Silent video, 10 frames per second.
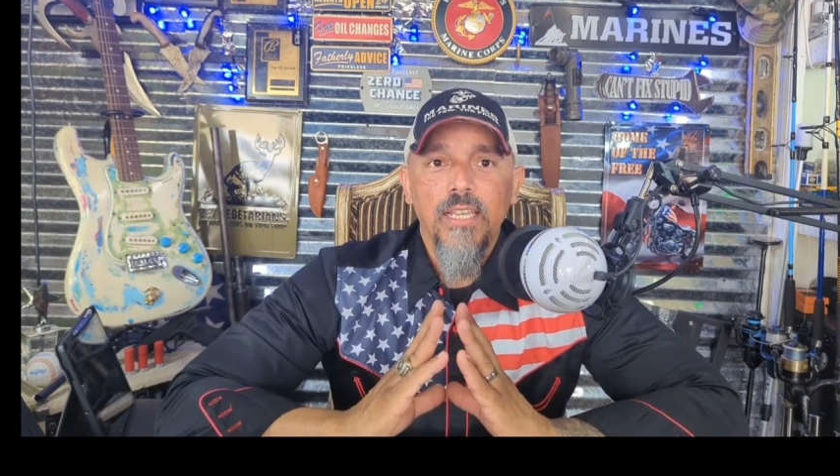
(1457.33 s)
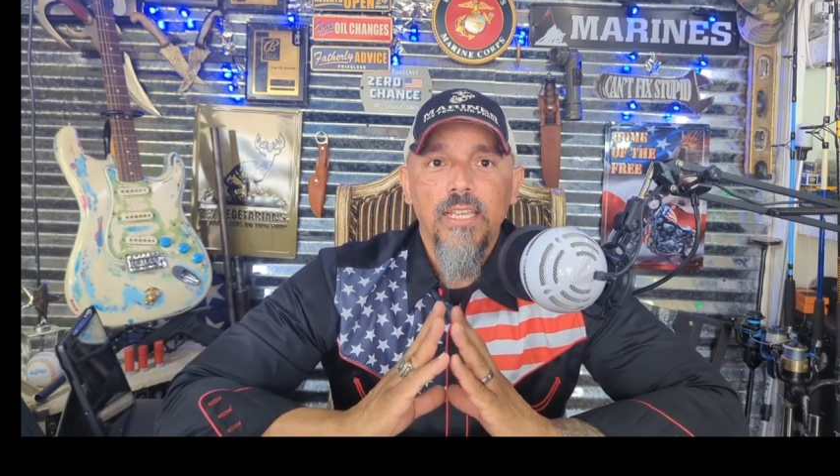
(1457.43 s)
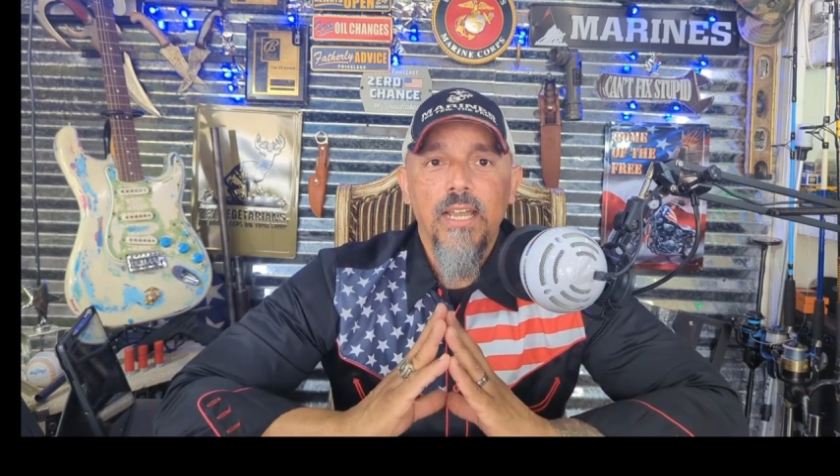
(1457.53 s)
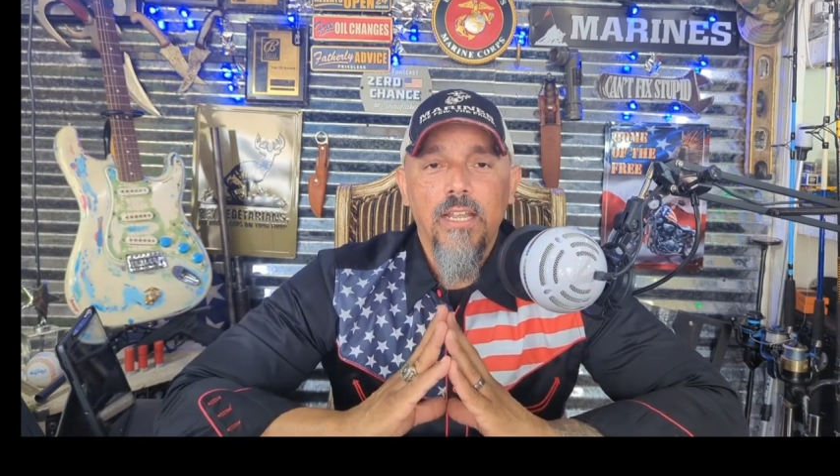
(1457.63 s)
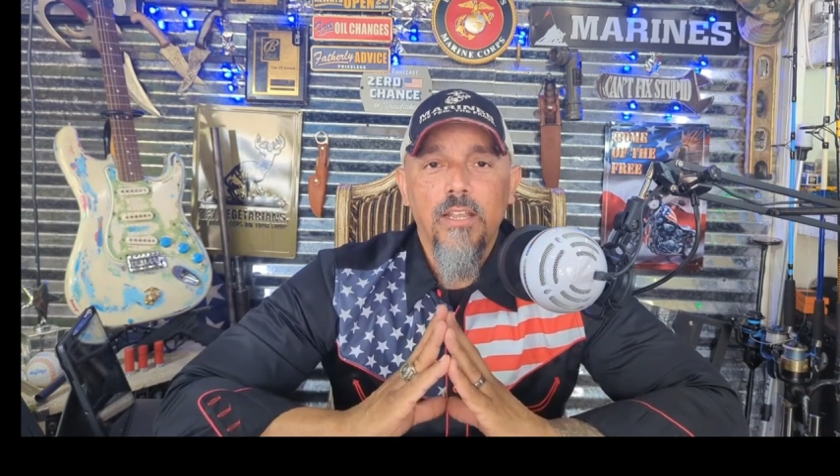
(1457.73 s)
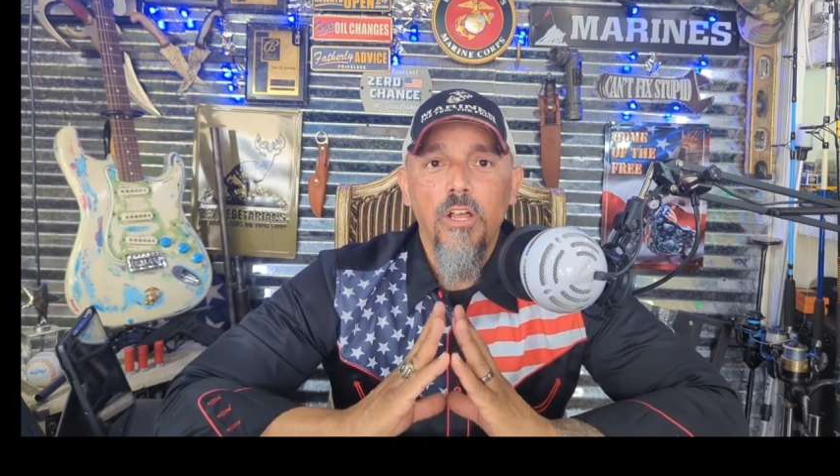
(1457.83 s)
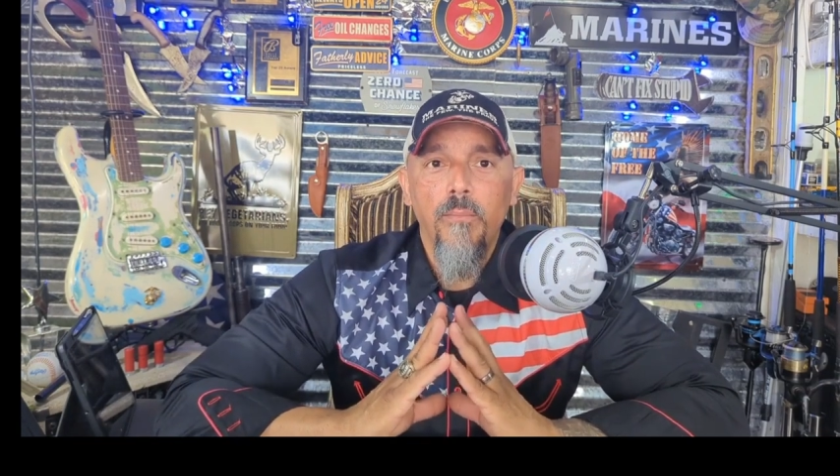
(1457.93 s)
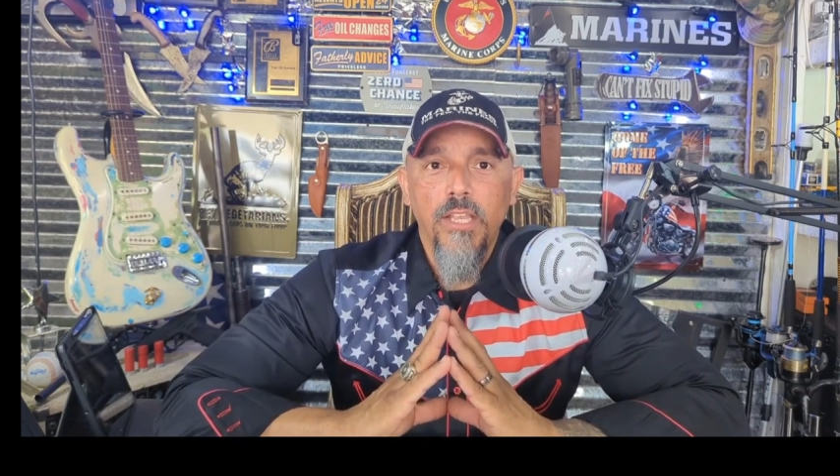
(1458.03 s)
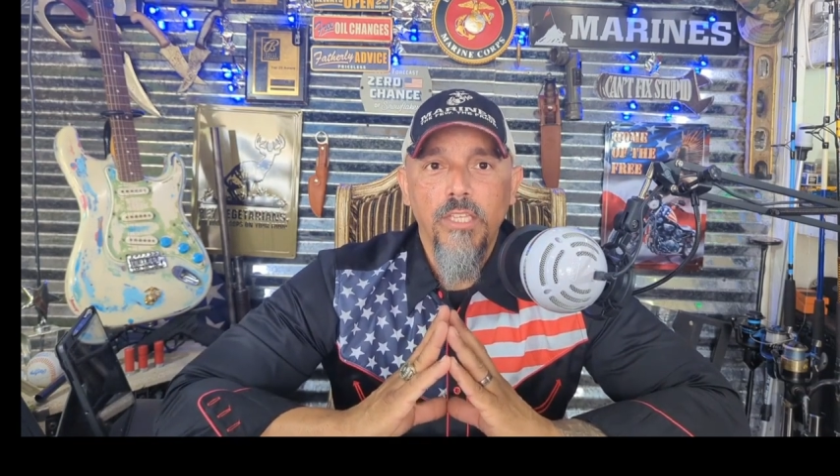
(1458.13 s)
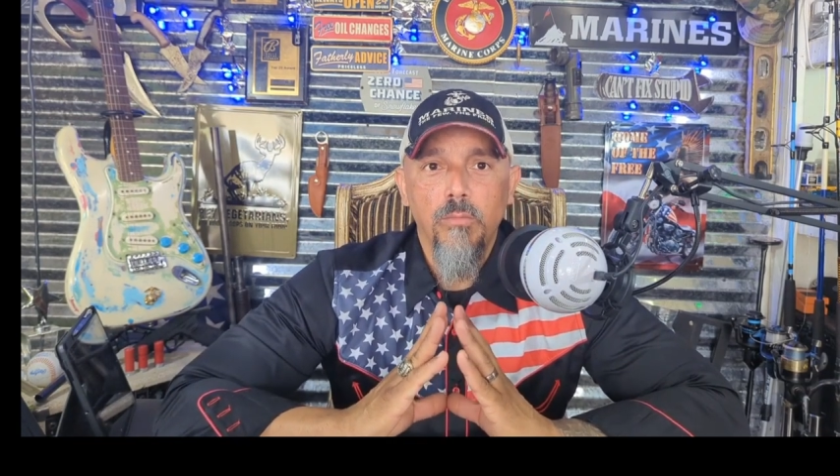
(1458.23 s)

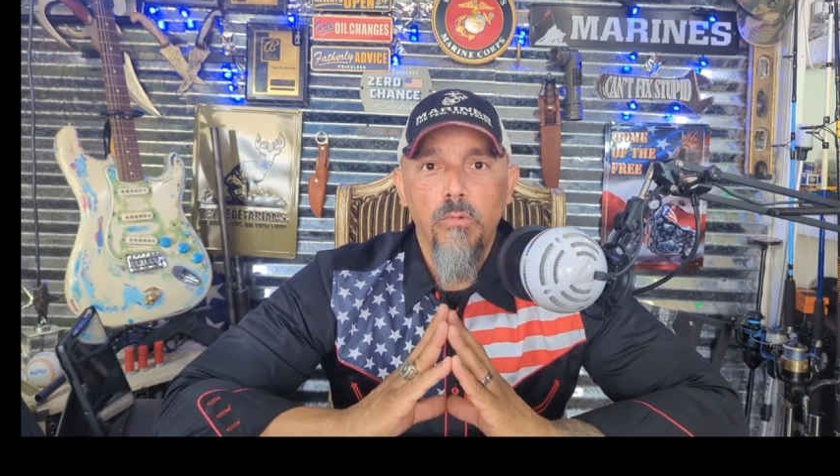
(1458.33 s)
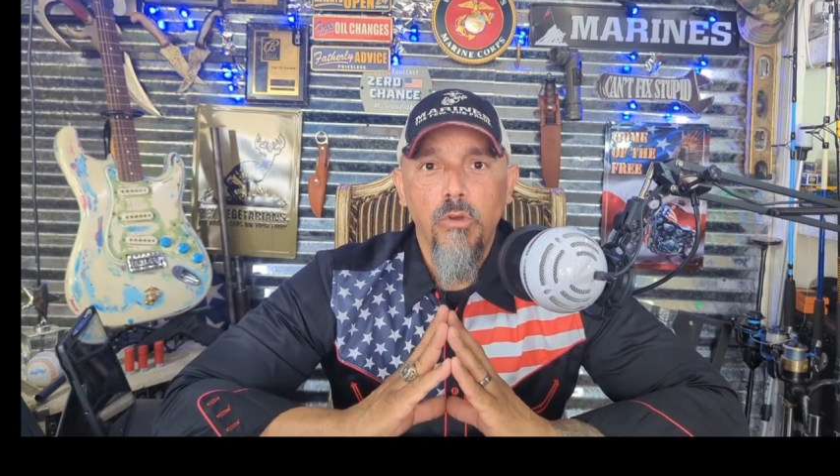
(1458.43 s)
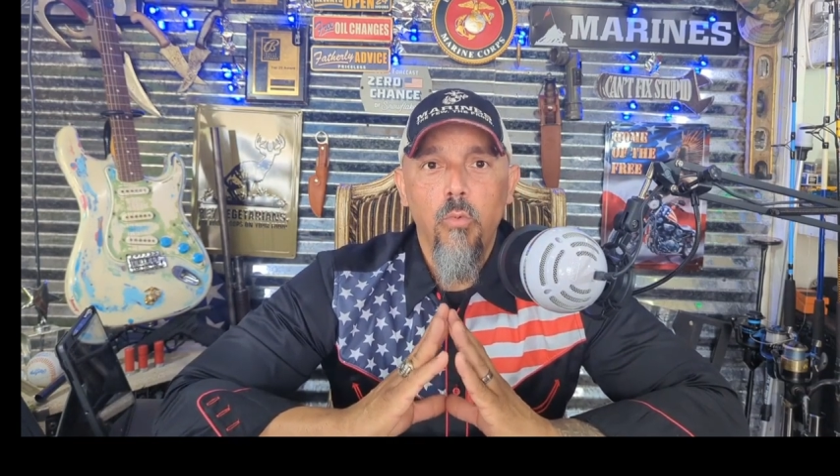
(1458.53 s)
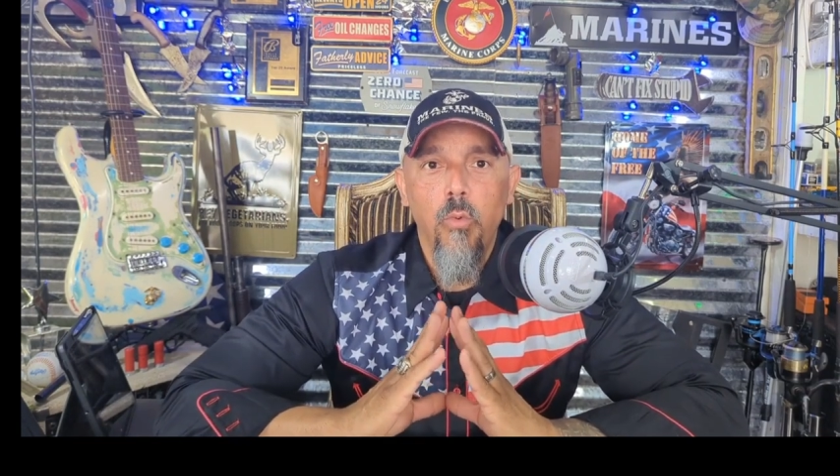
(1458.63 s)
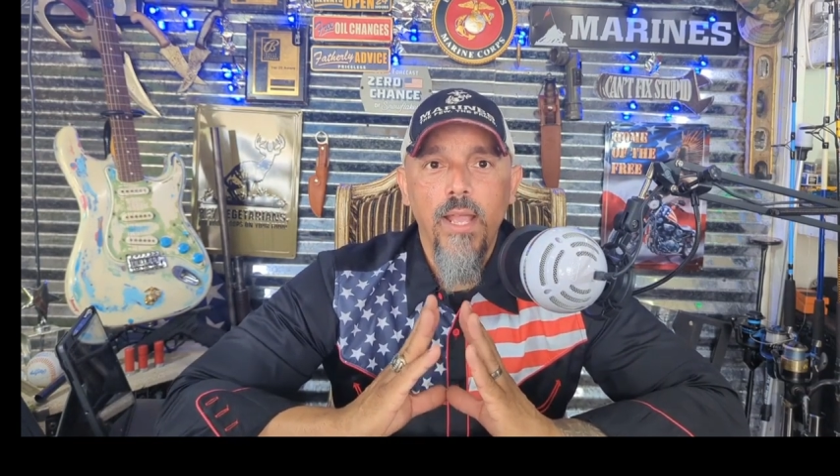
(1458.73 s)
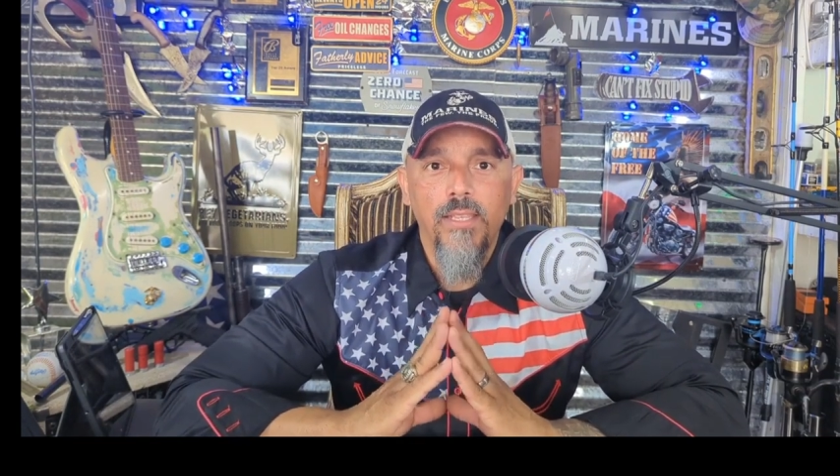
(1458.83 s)
Colombia's most wanted